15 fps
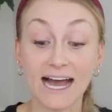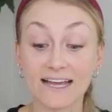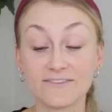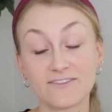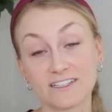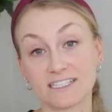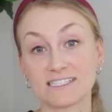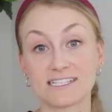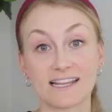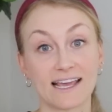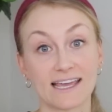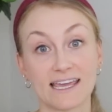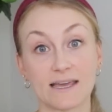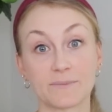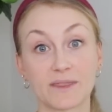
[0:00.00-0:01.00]
I fell into
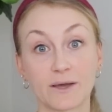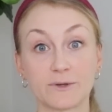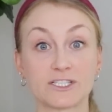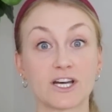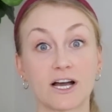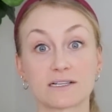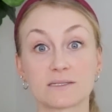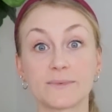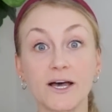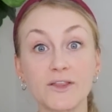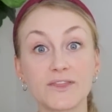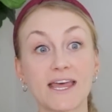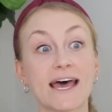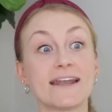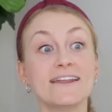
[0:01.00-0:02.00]
that camp that we talked
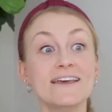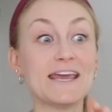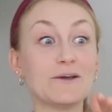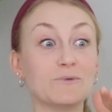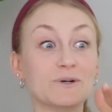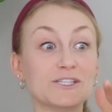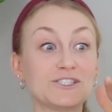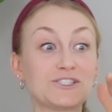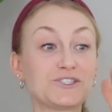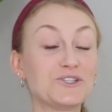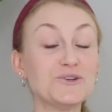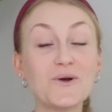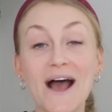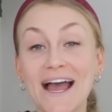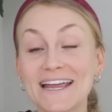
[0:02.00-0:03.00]
about, that it was
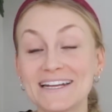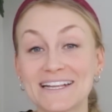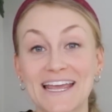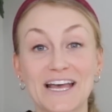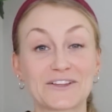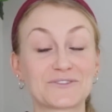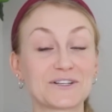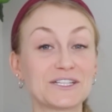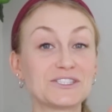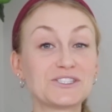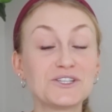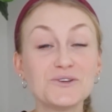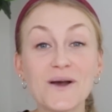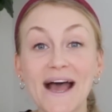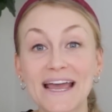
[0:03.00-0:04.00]
too high in calories,
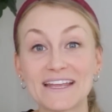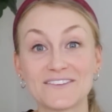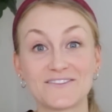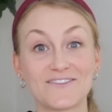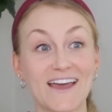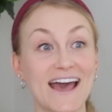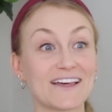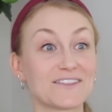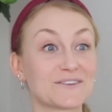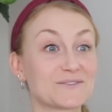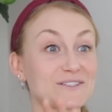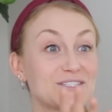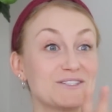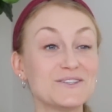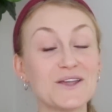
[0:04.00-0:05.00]
too high in fat. There
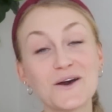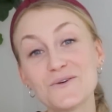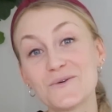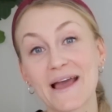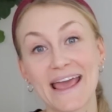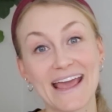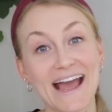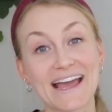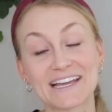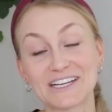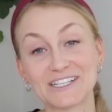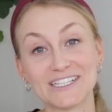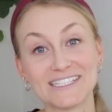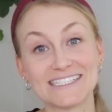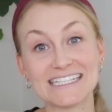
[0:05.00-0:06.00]
was no way I
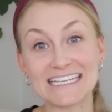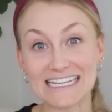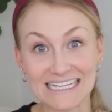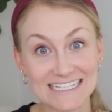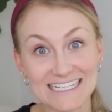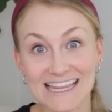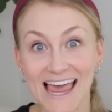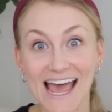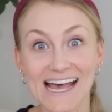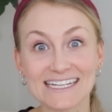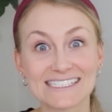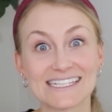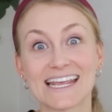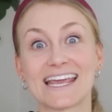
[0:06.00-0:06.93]
could eat that